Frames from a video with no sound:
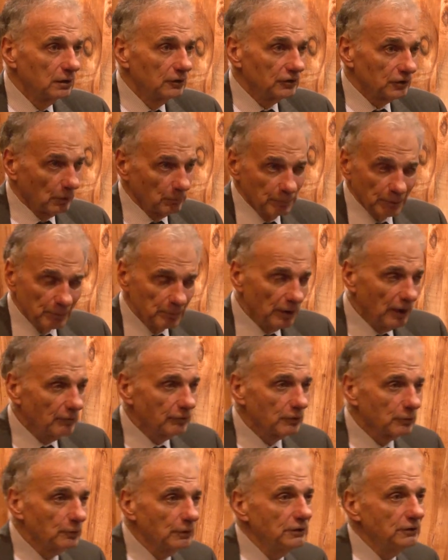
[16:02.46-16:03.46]
Some people
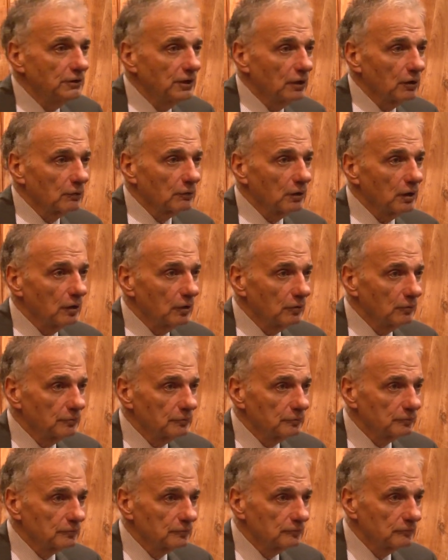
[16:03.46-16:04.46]
have a retail role.
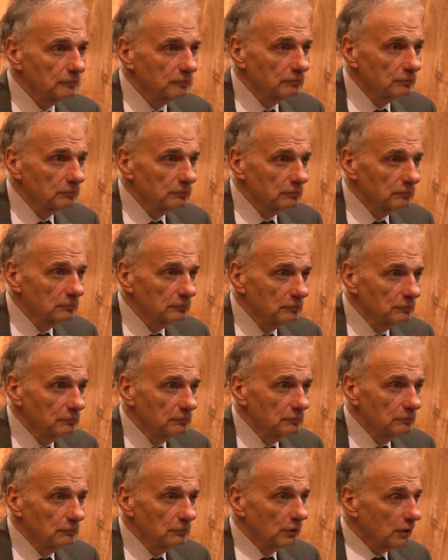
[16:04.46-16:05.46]

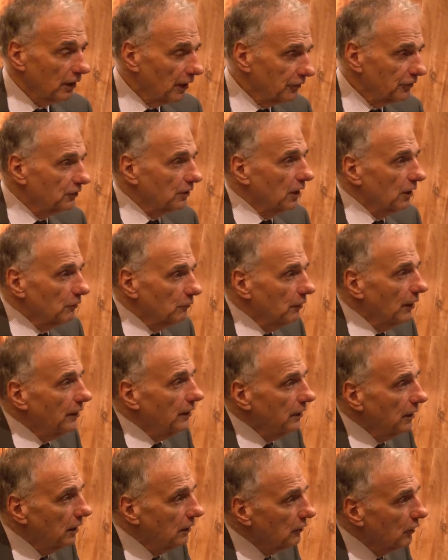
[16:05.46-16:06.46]
When I started
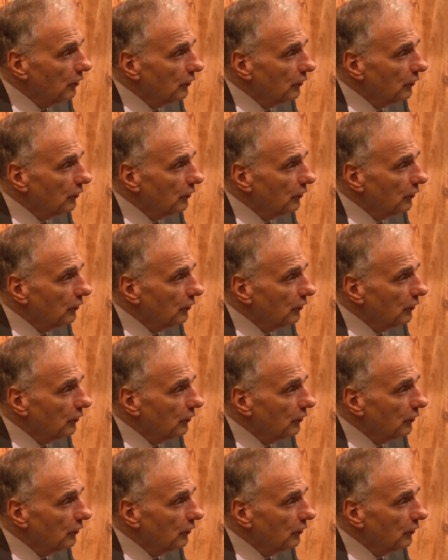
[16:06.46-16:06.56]
writing on